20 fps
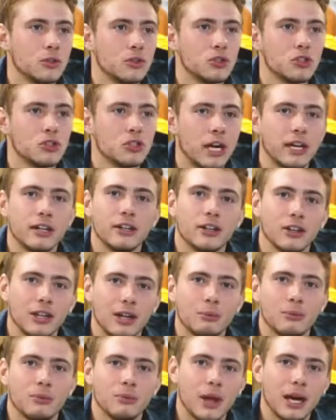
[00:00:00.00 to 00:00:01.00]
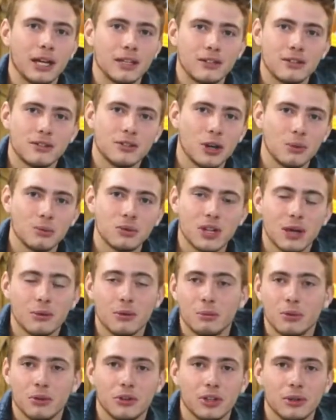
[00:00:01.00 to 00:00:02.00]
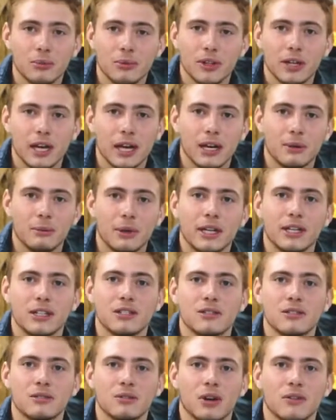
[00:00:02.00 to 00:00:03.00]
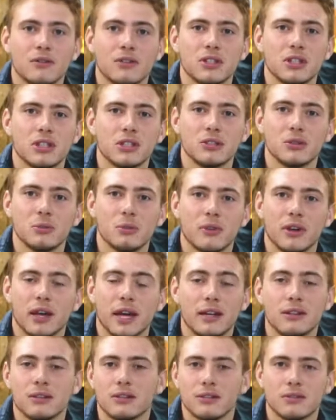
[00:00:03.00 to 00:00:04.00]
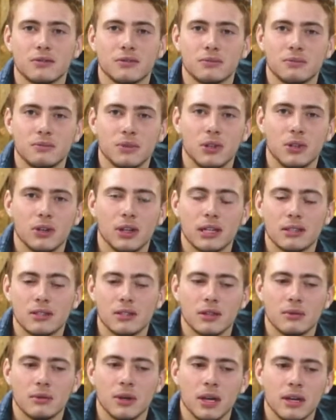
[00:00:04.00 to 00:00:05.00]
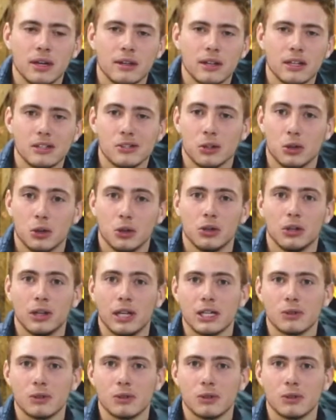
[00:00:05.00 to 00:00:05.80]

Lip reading: Just standing on that top step of the podium at the Isle of Man is obviously something else. You know, that's the goal.